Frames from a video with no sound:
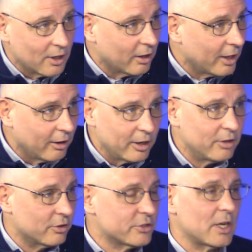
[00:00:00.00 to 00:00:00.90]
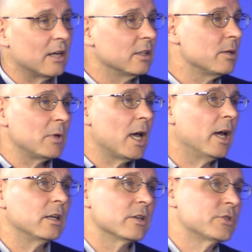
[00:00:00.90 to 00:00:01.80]
in right. our area, they're right. solidly
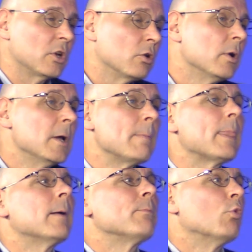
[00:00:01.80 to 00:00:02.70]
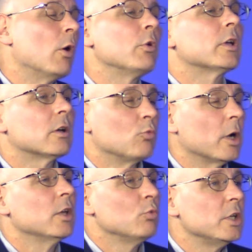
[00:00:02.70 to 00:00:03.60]
behind us. So what, we,
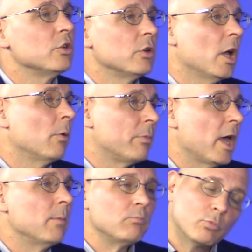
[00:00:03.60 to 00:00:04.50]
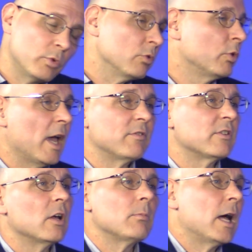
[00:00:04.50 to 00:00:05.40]
what can we do to help them? We have to
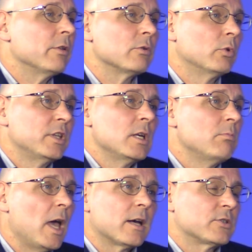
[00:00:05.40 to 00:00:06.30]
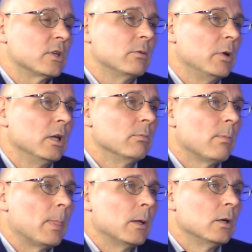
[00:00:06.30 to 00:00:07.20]
tell them how, what the impact's going to be.
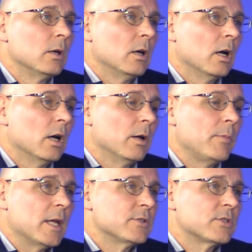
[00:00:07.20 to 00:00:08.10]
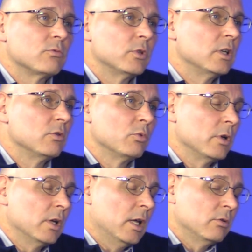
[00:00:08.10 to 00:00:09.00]
Right. Um, that's we,
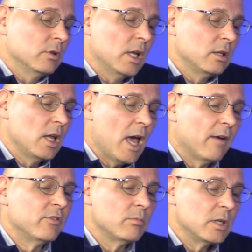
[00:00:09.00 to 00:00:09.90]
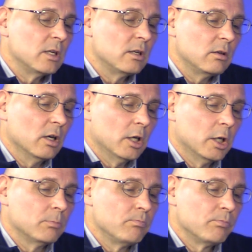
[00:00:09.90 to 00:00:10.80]
we and and you have to be
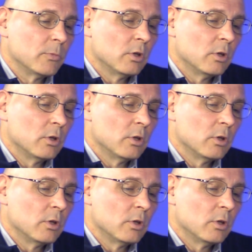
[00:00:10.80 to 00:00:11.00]
um,